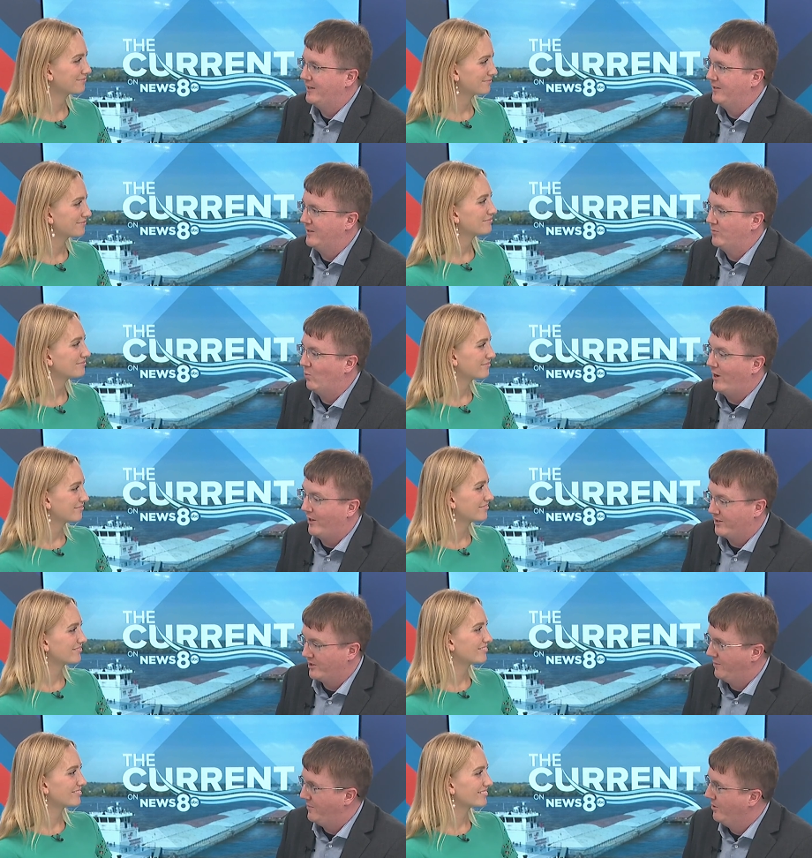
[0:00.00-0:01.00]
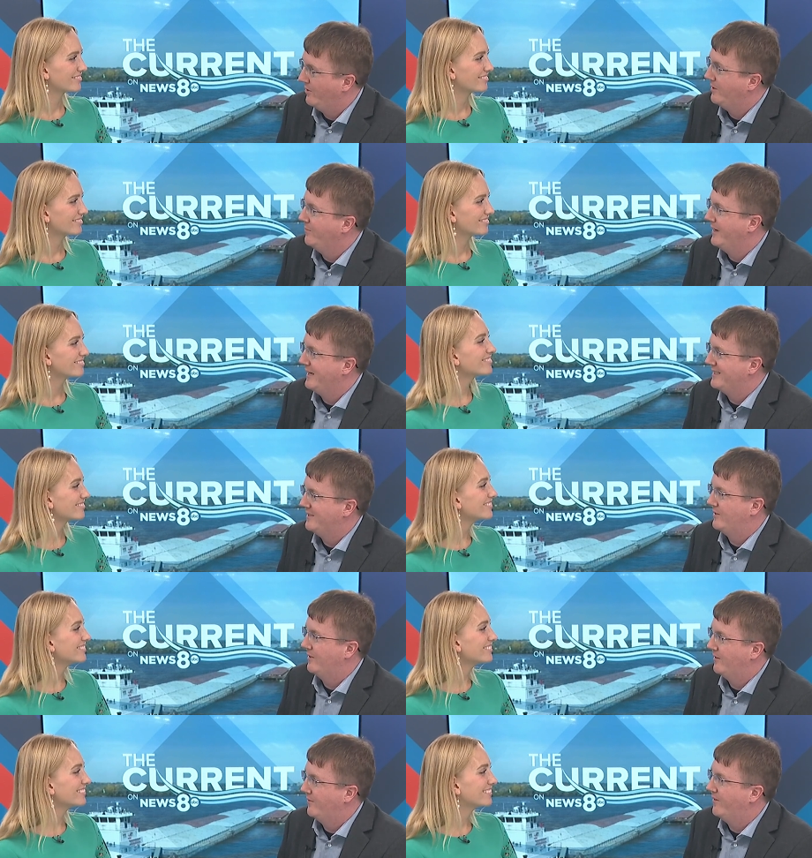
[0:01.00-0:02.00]
Speaker 1: is while it's community based,
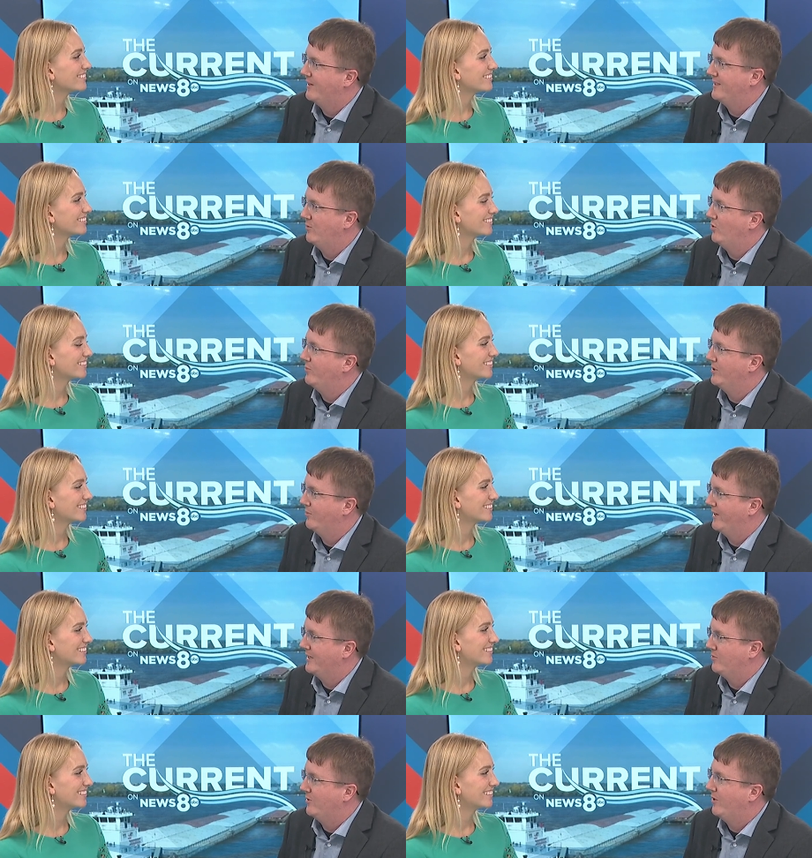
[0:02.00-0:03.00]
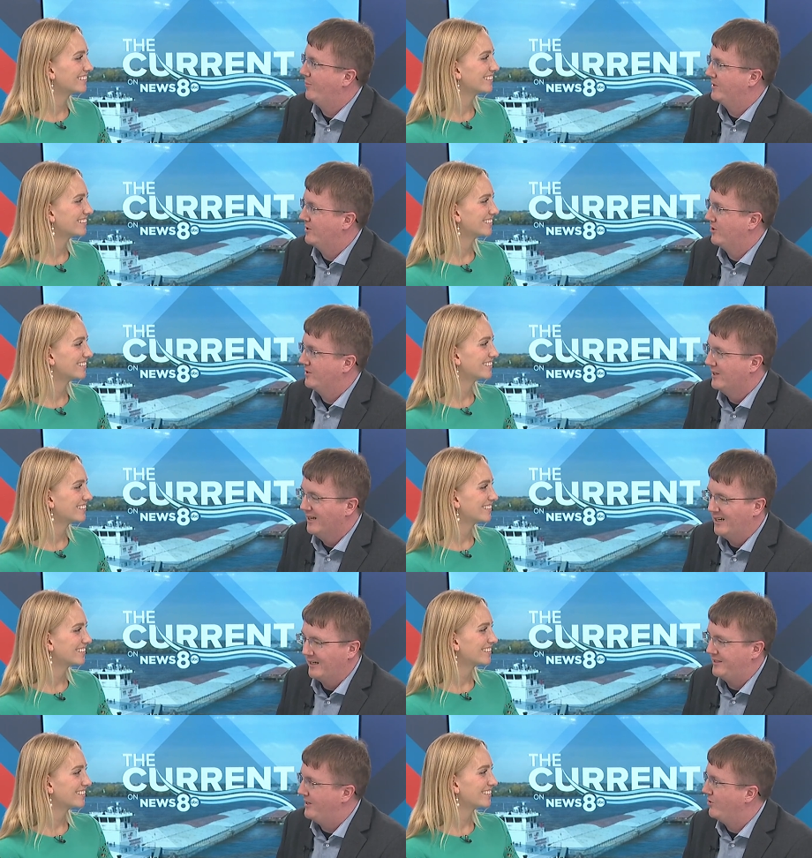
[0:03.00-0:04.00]
the, the funds that will be raised will help us just
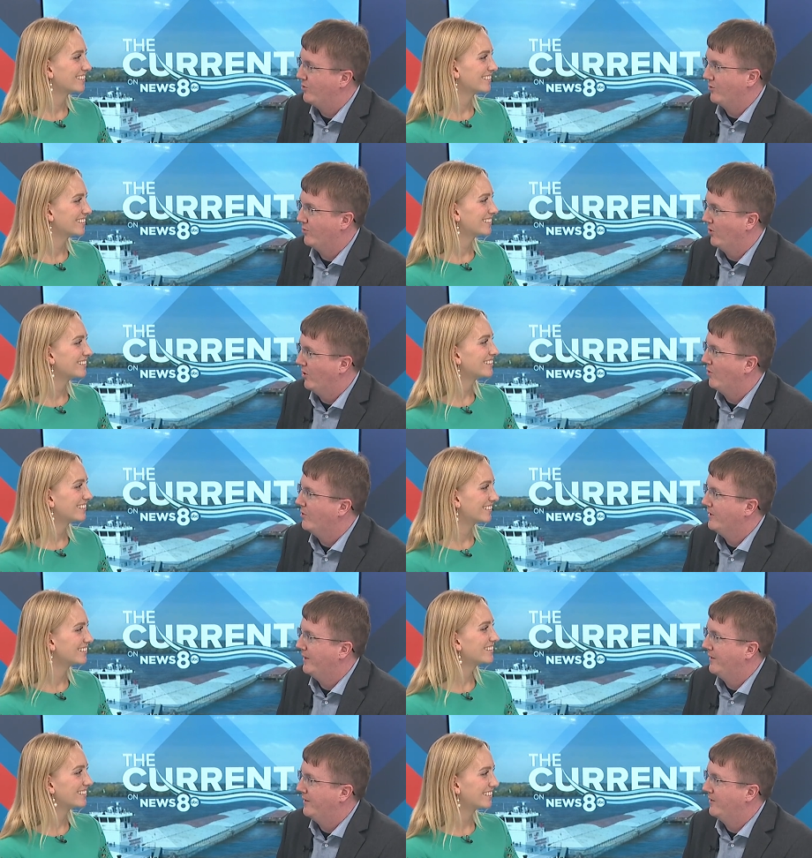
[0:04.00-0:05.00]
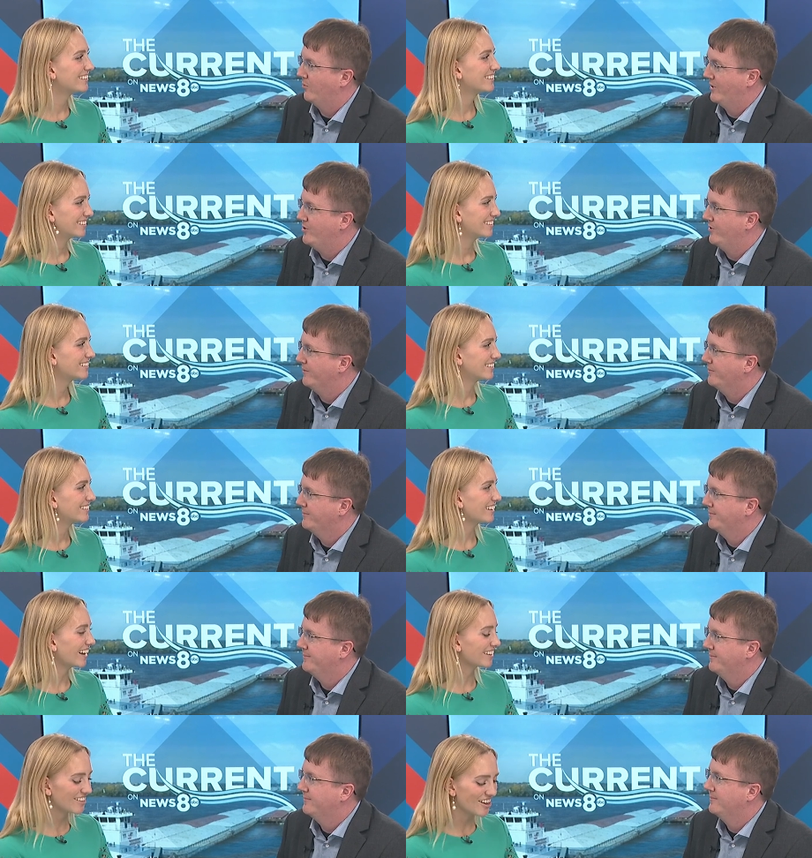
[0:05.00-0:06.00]
continue to grow uh, the region.
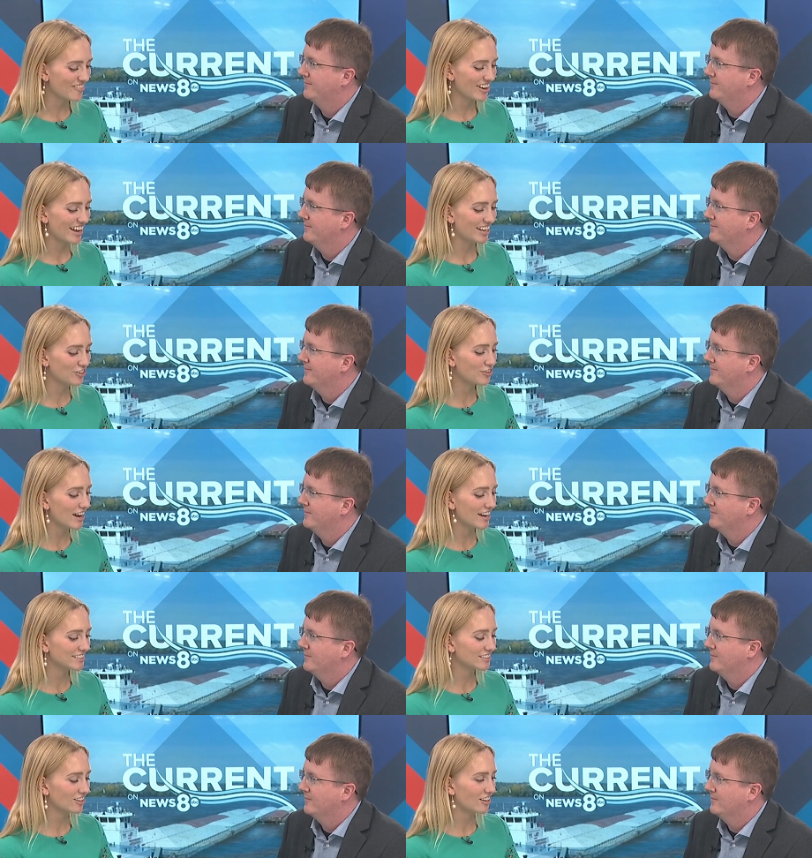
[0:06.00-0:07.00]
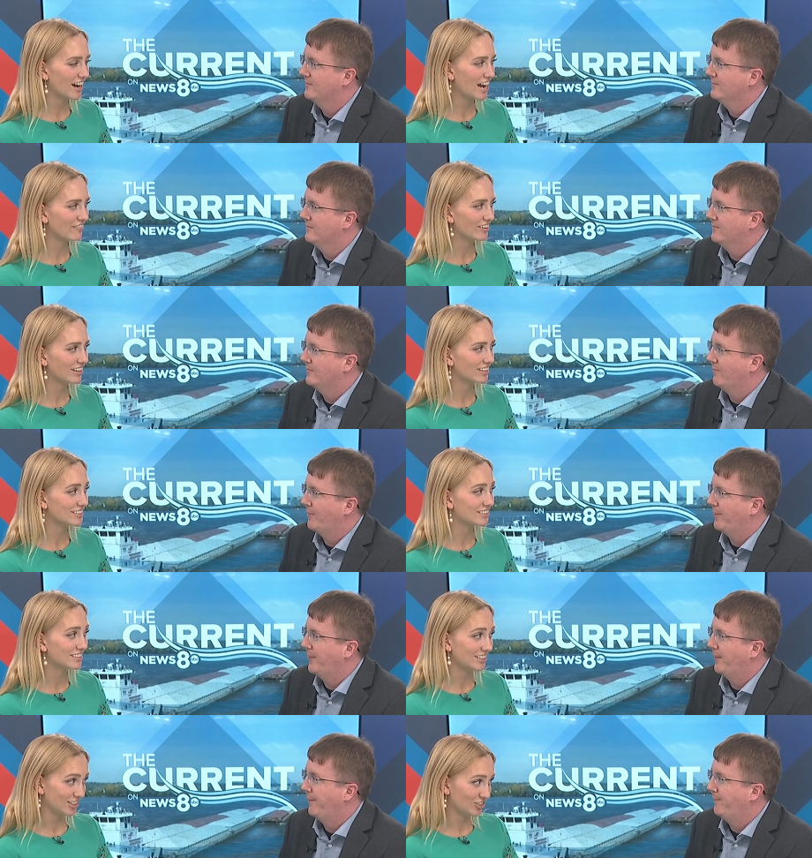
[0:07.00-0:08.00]
Speaker 2: I love it. And you guys are having a
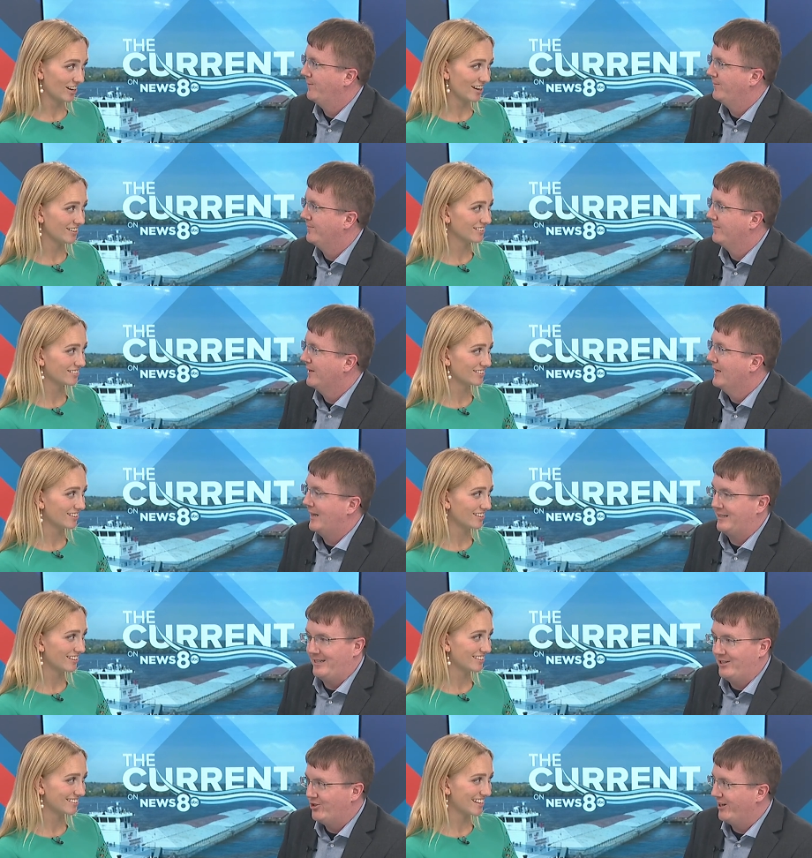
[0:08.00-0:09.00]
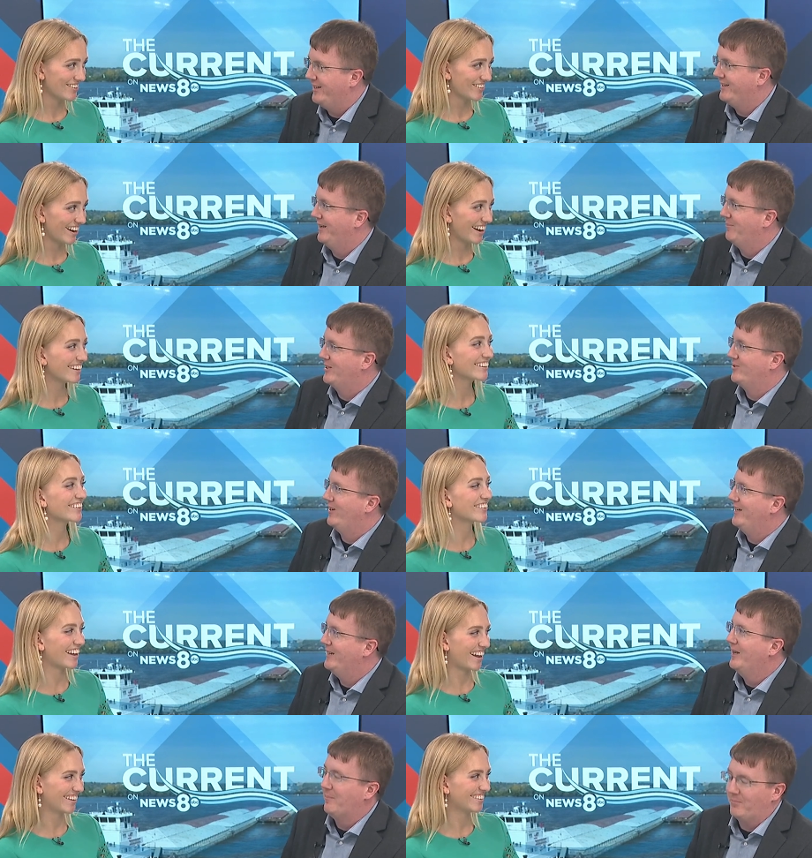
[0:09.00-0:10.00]
DJ?
Speaker 1: A DJ, that right? yep, that's right.
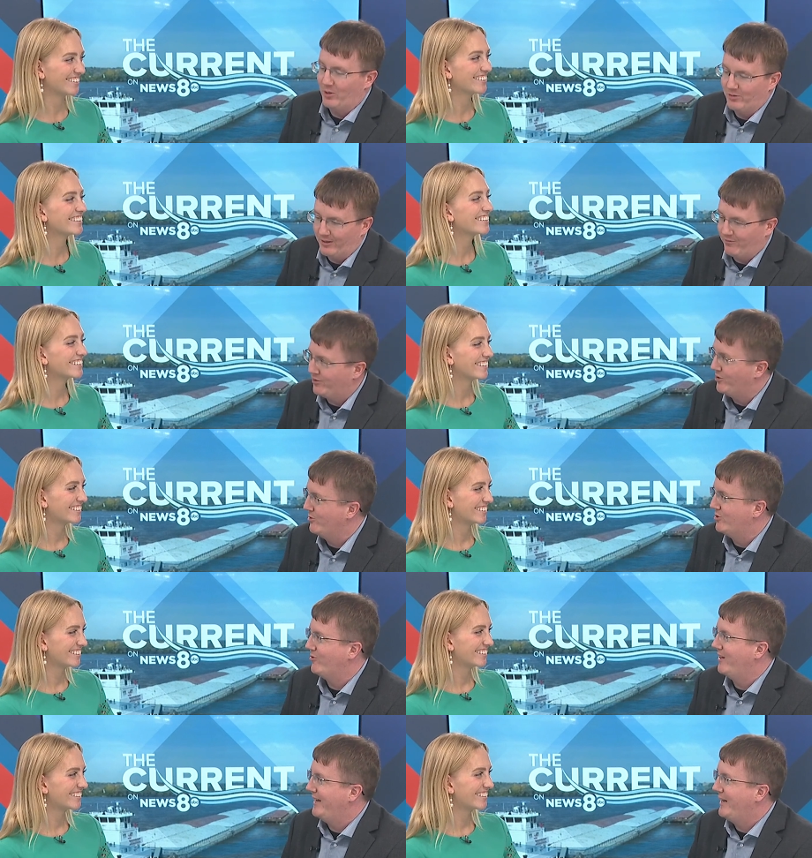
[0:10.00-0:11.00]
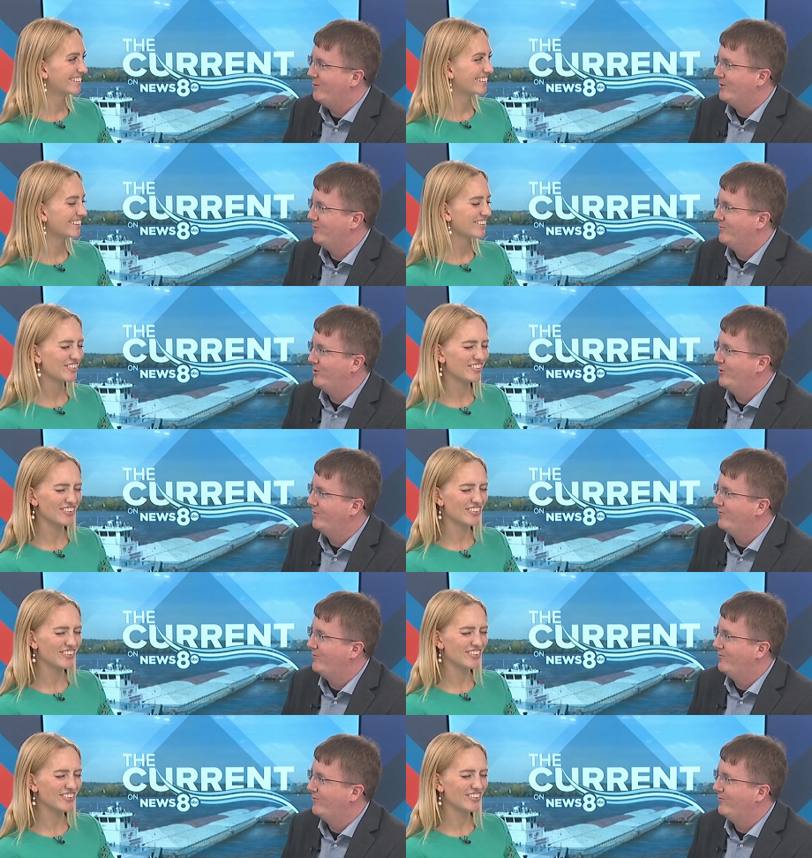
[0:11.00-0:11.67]
Okay. Music for two straight hours from 2 Ooh. to